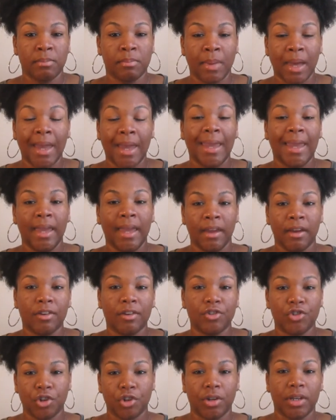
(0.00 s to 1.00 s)
my
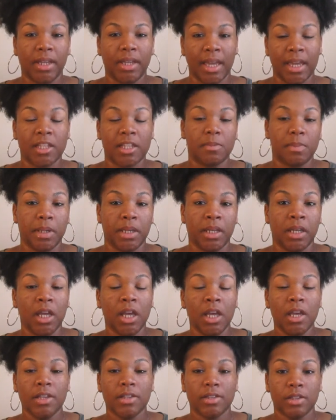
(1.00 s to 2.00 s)
hair journey has been
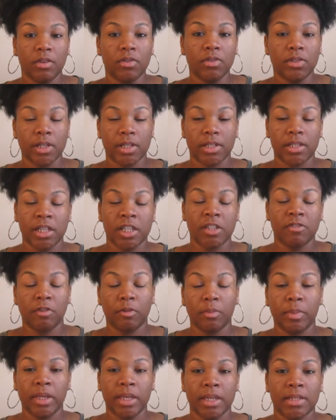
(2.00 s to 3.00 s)
so
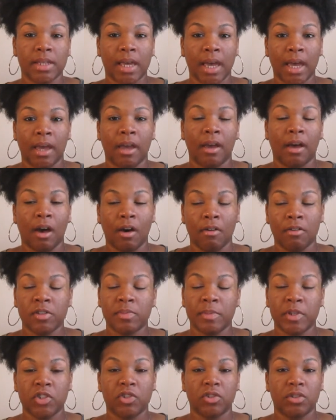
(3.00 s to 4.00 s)
successful because I always
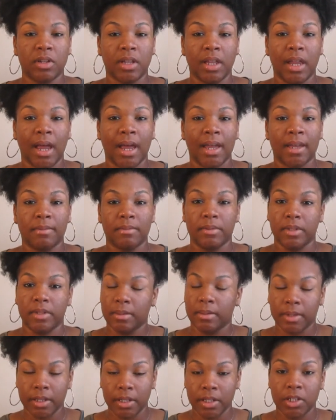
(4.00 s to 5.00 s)
make sure that I am
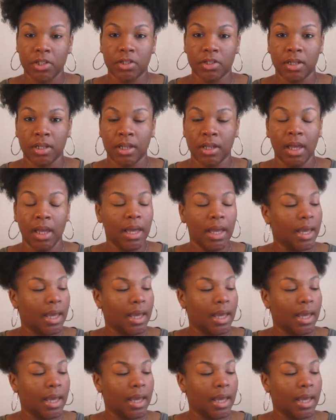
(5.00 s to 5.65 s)
deep conditioning,